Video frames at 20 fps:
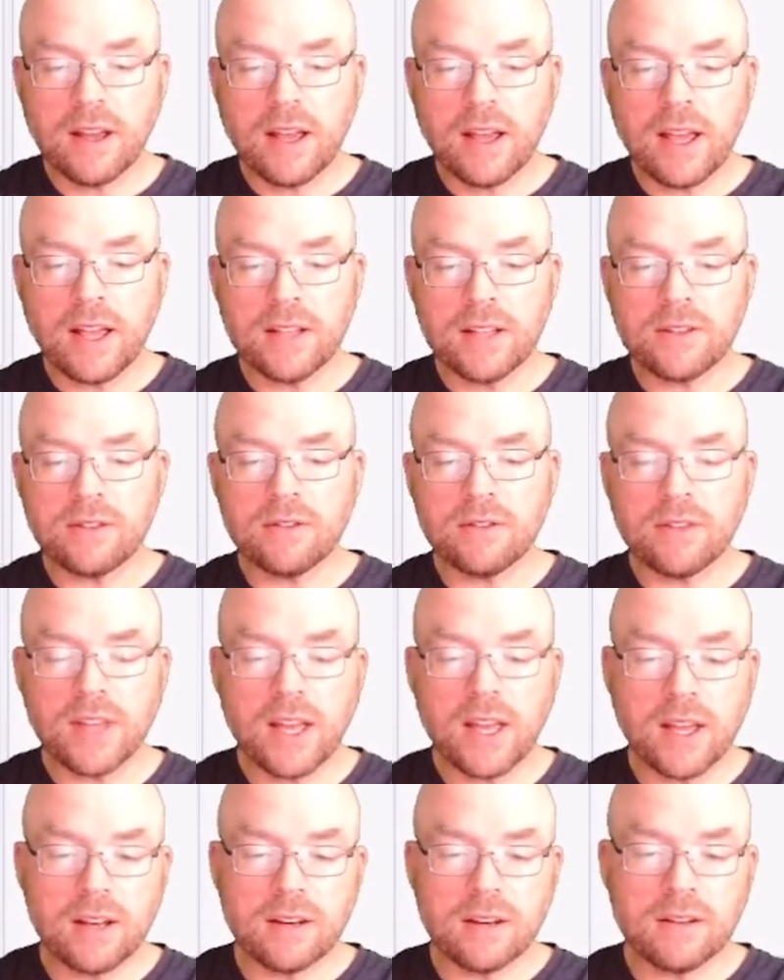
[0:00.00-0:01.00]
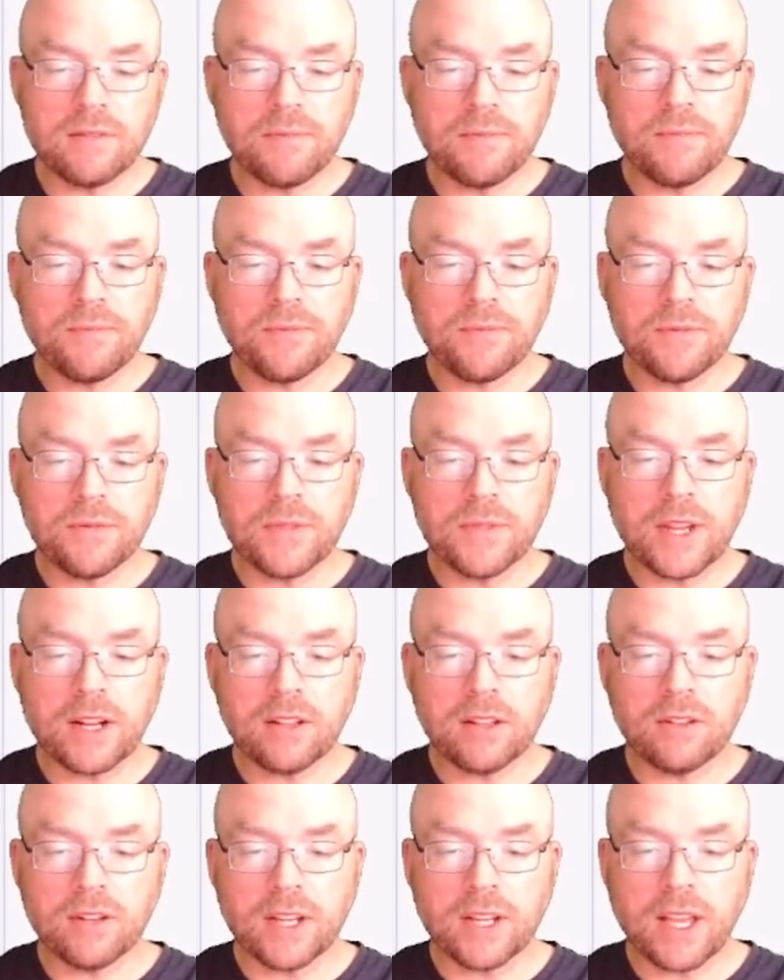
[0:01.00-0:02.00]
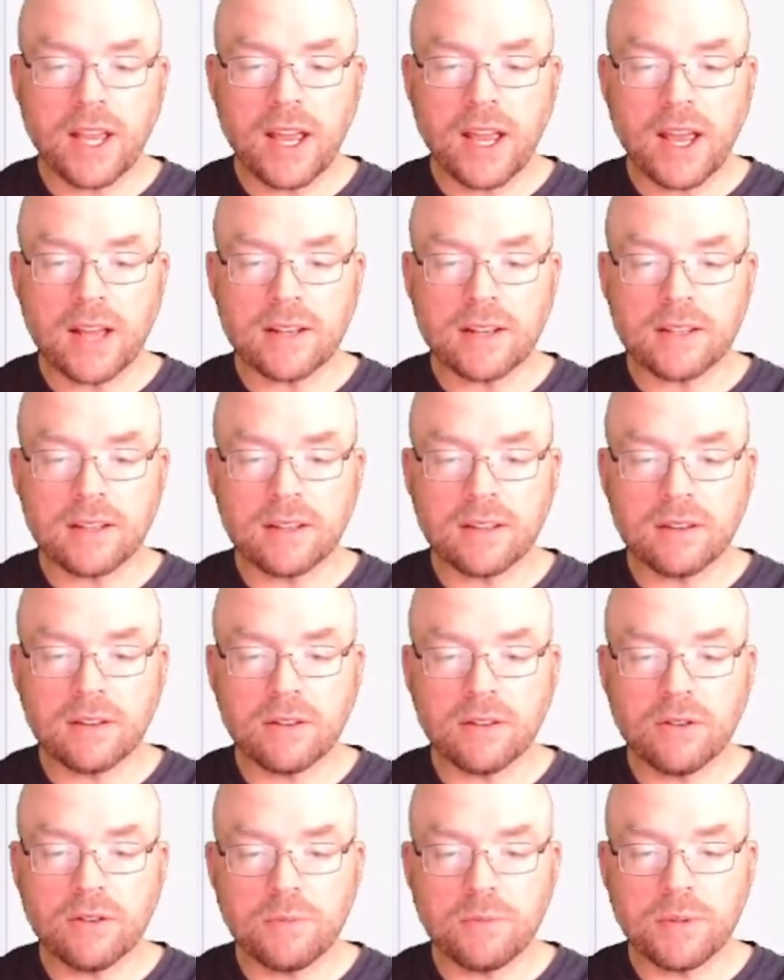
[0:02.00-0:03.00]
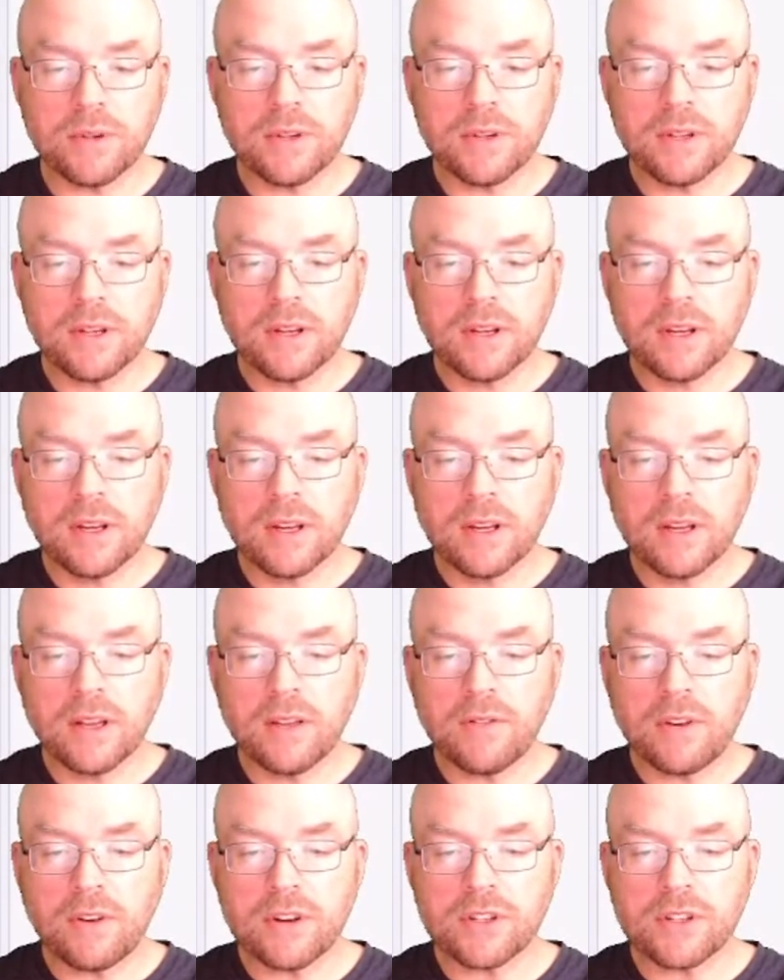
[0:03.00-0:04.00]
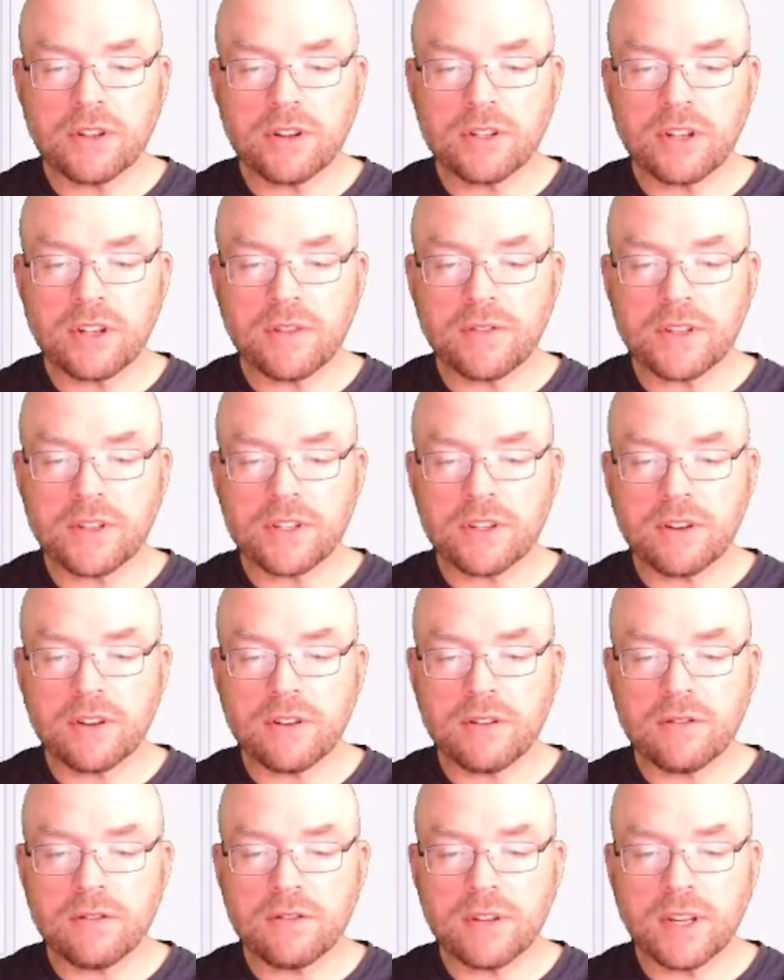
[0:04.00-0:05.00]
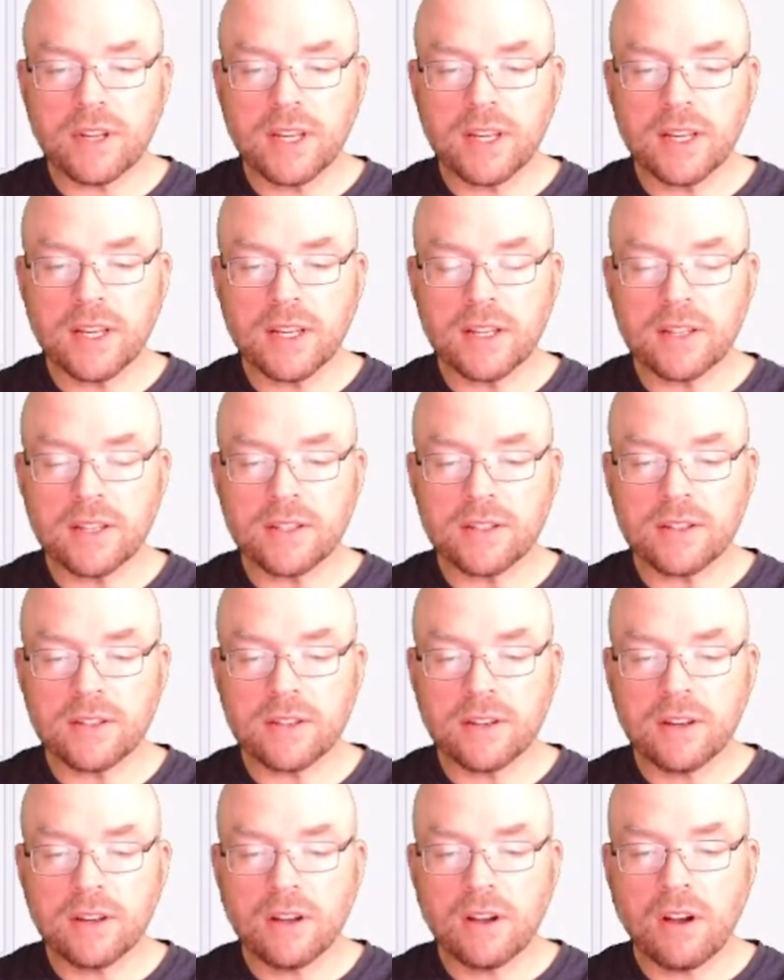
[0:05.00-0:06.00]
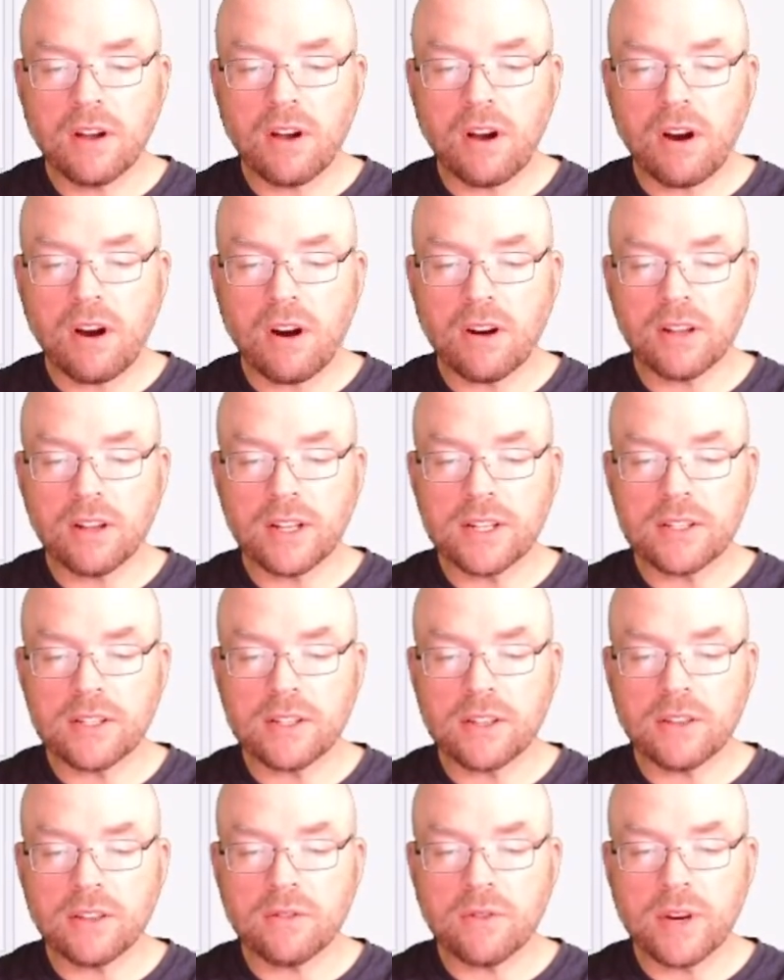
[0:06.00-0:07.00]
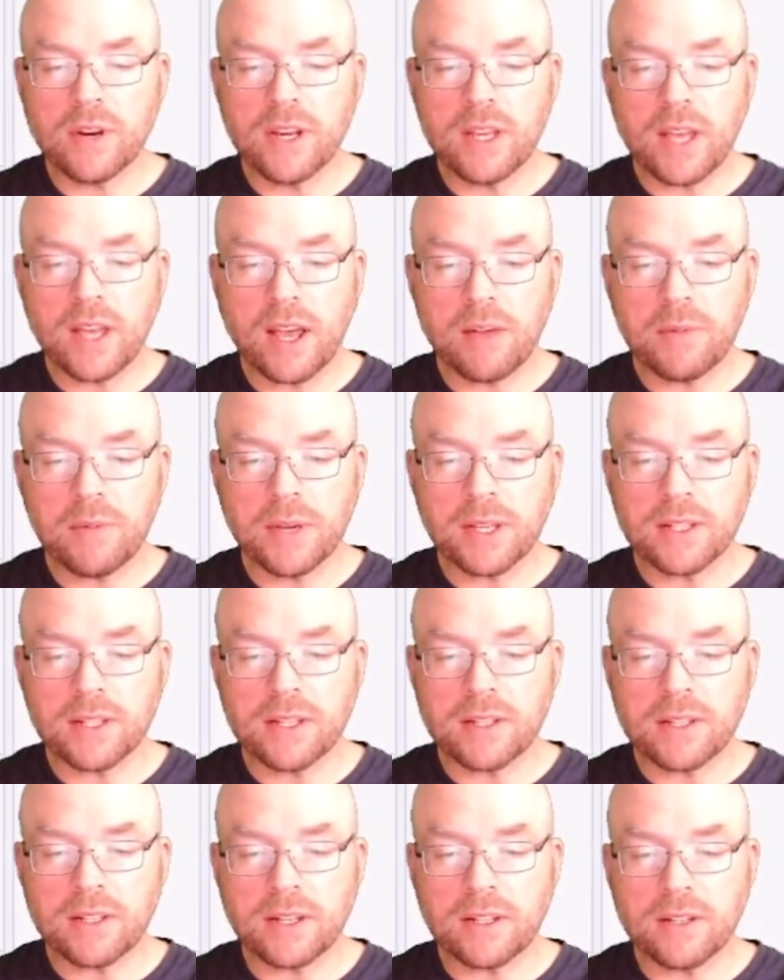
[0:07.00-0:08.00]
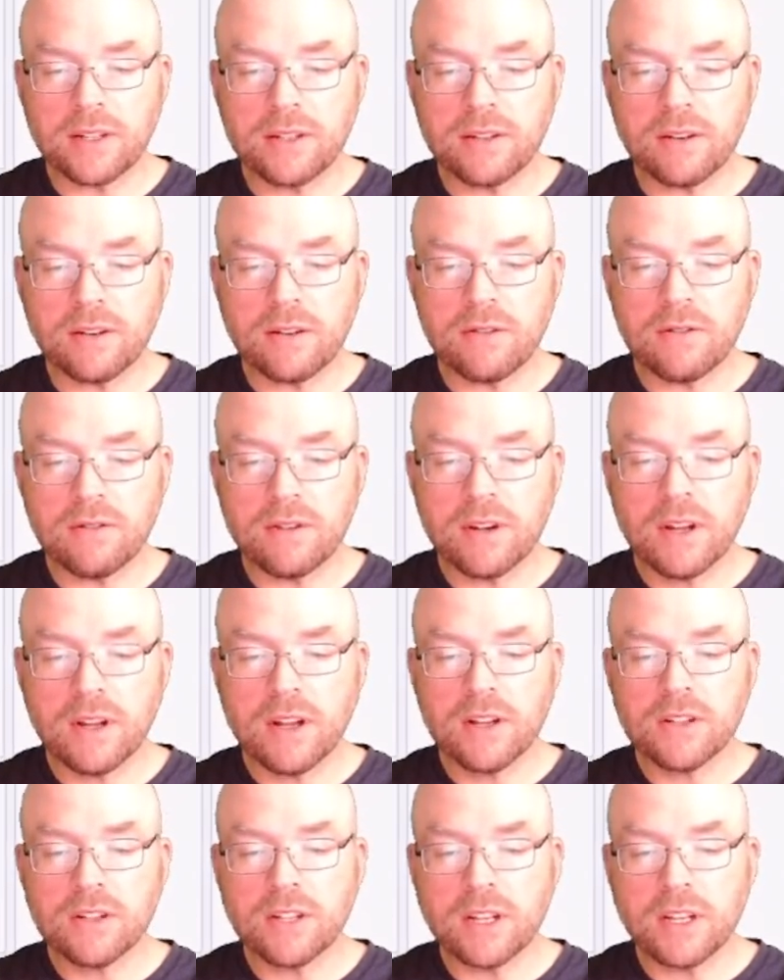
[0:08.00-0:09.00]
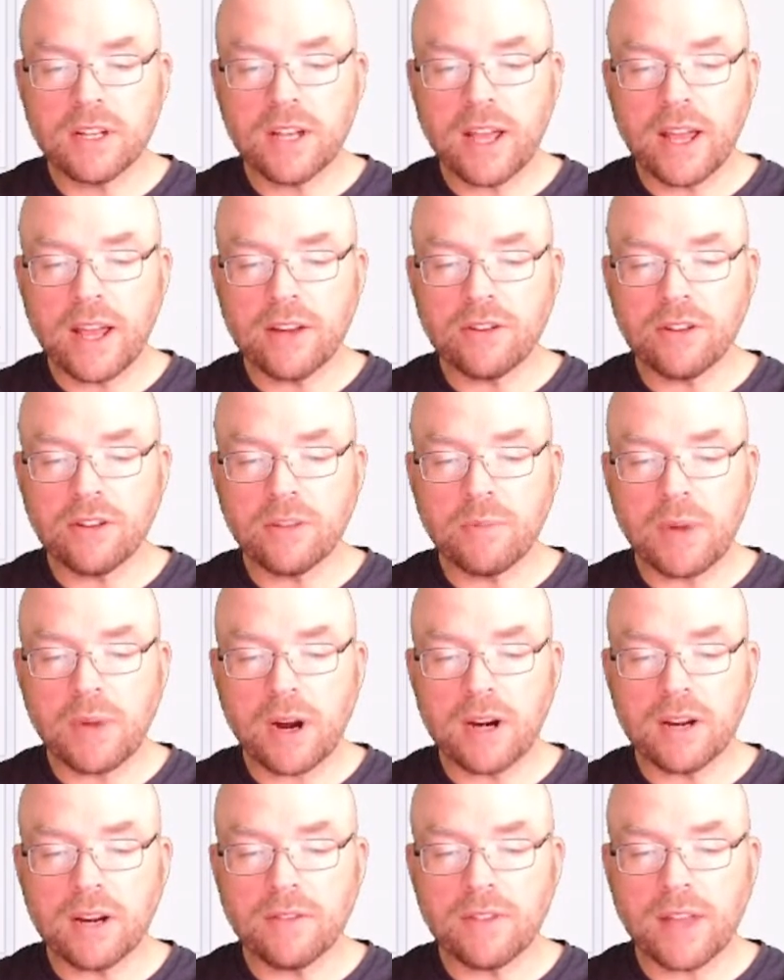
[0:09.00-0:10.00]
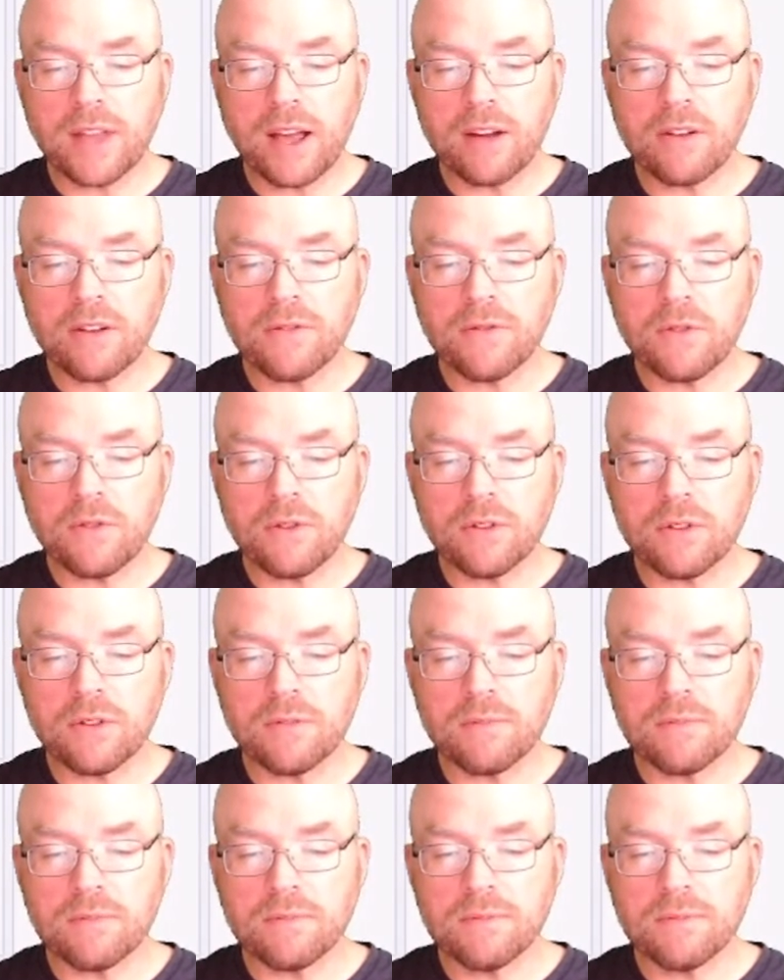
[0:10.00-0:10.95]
And so then take a look at the loop. If R starts off at zero, is r less than 3, yeah, because it's set to 0. So then you enter the body of the outer for loop.